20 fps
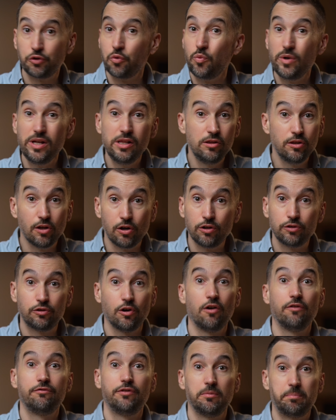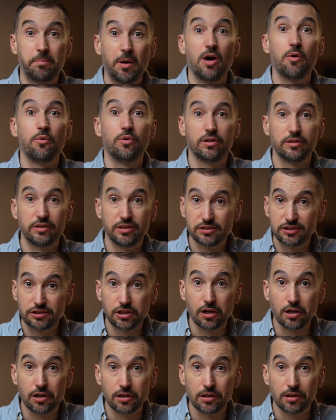will not overpower the
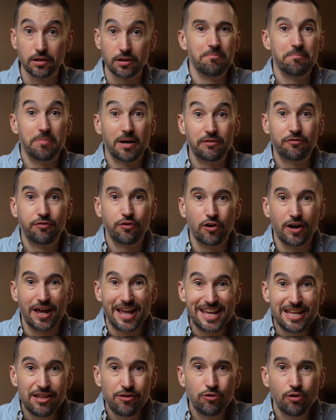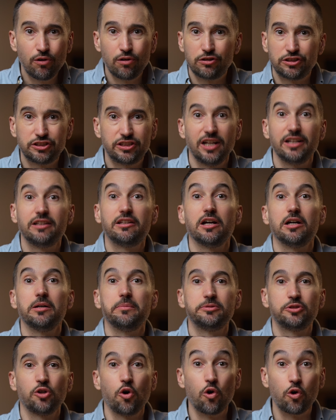sun, but for indoor
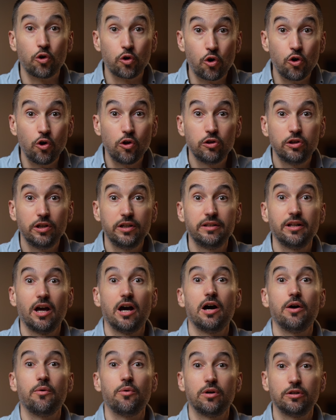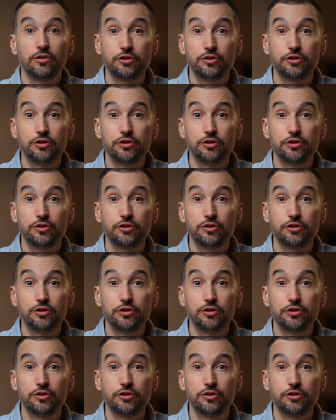setups or golden hour